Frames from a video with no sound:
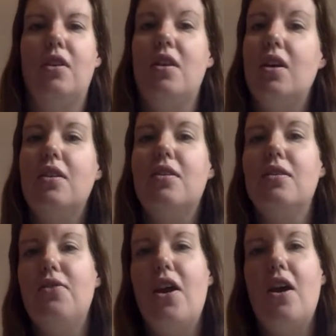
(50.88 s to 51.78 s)

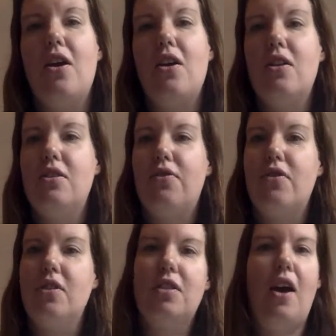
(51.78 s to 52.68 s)
thicknesses of hair,
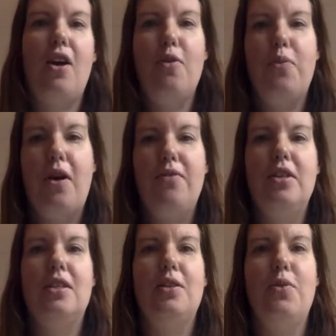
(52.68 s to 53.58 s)
different scalp.
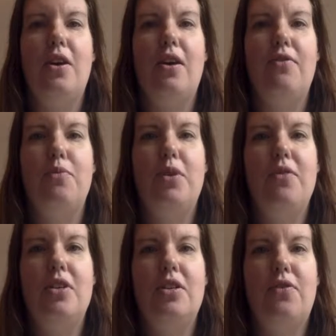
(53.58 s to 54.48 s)
Obviously we all have a bit
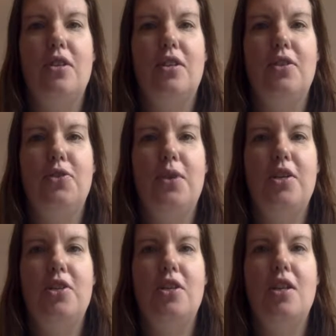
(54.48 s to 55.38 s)
of a different
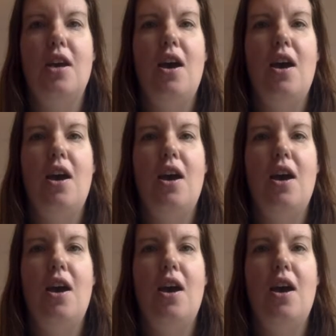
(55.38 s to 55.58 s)
situation.